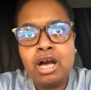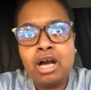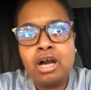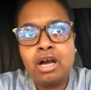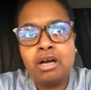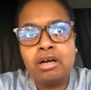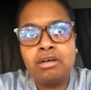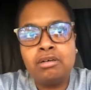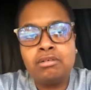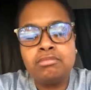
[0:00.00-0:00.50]

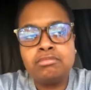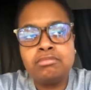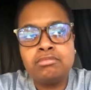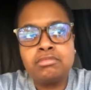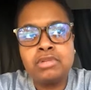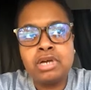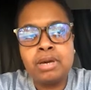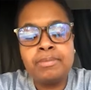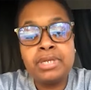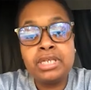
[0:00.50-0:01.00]
um,
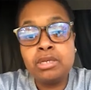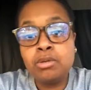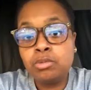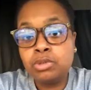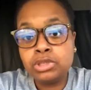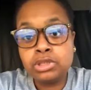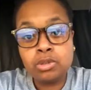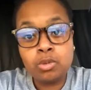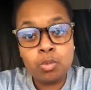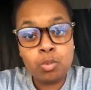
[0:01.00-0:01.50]
I mean, it
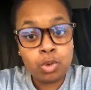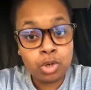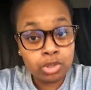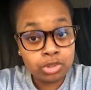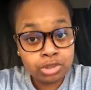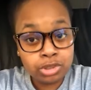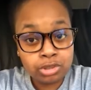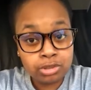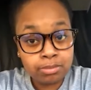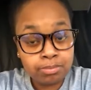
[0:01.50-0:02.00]
was the
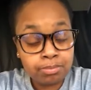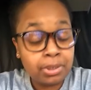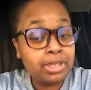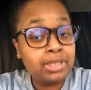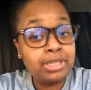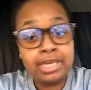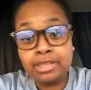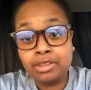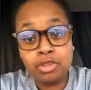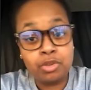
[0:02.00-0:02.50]
worst,
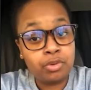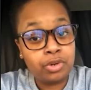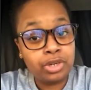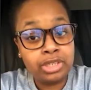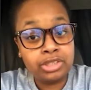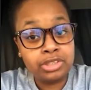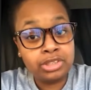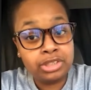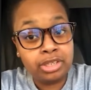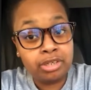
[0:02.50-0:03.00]
but yet the
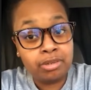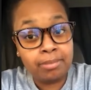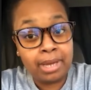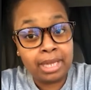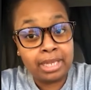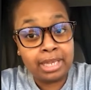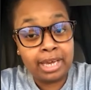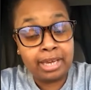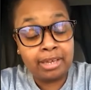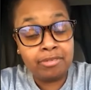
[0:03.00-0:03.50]
greatest year of
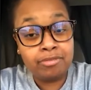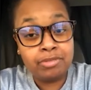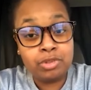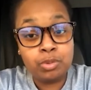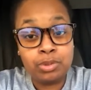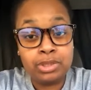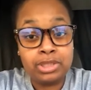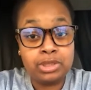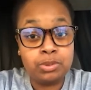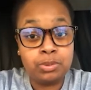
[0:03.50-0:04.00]
my life,
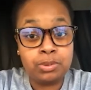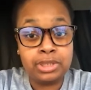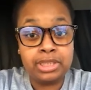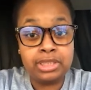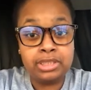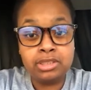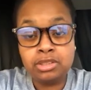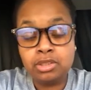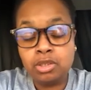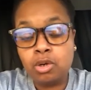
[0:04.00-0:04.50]

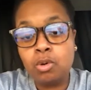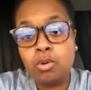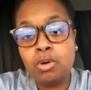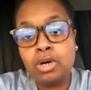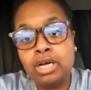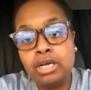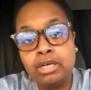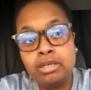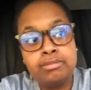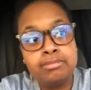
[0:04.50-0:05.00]
2020. So
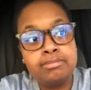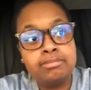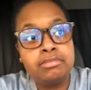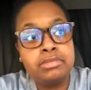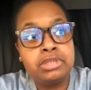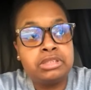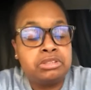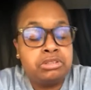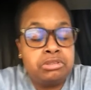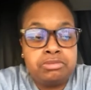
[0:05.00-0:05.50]
um,
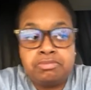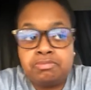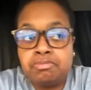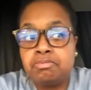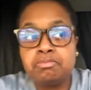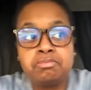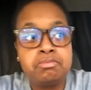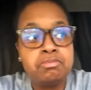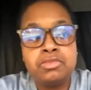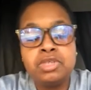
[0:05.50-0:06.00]
it's
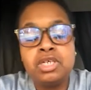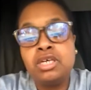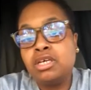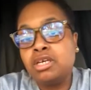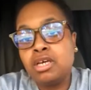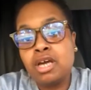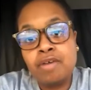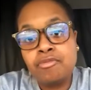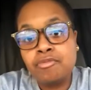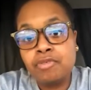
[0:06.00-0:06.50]

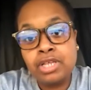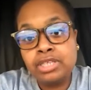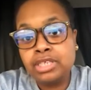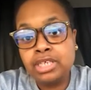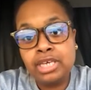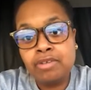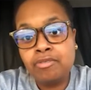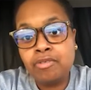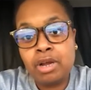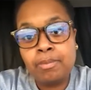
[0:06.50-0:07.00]
I finally
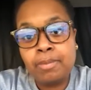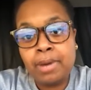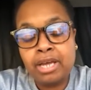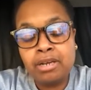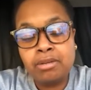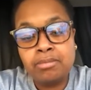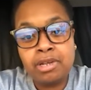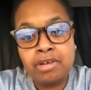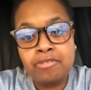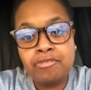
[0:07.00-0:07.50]
hit rock
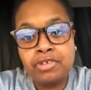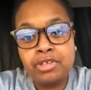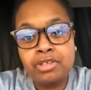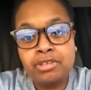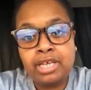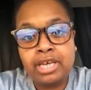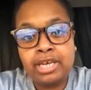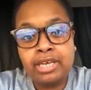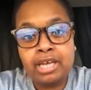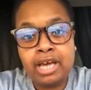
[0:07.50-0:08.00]
bottom. I feel
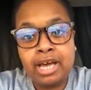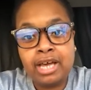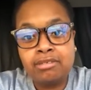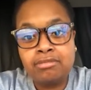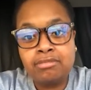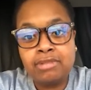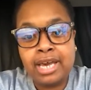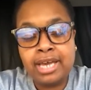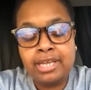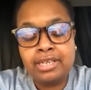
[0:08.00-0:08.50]
like I,
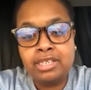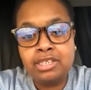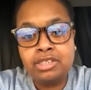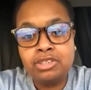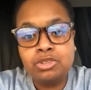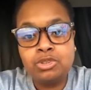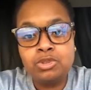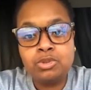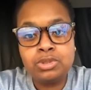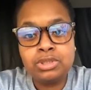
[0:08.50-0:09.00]
I
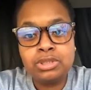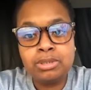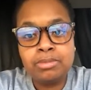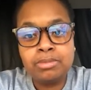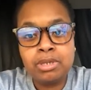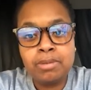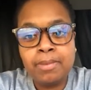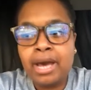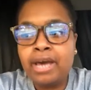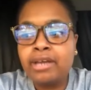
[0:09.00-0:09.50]
needed to do
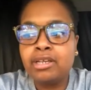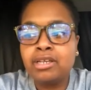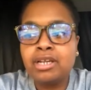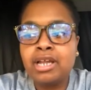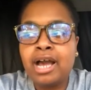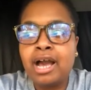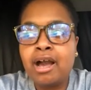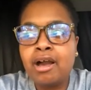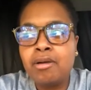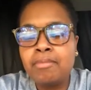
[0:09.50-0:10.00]
something about it.
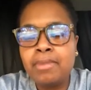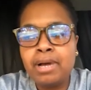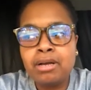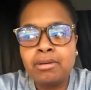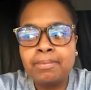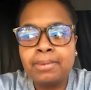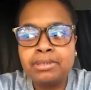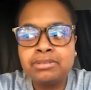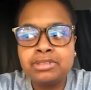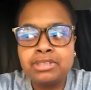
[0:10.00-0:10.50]
How am mm-hmm. I
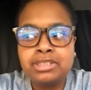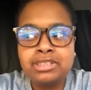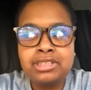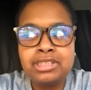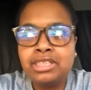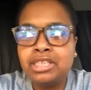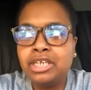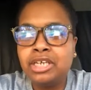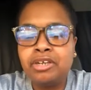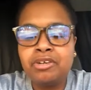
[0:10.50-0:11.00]
supposed to
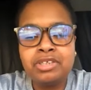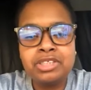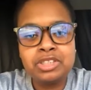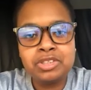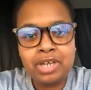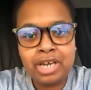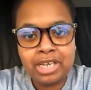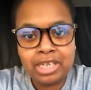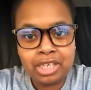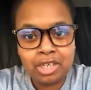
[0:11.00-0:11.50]
sit here and
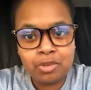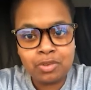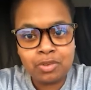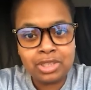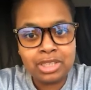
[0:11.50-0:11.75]
try to get a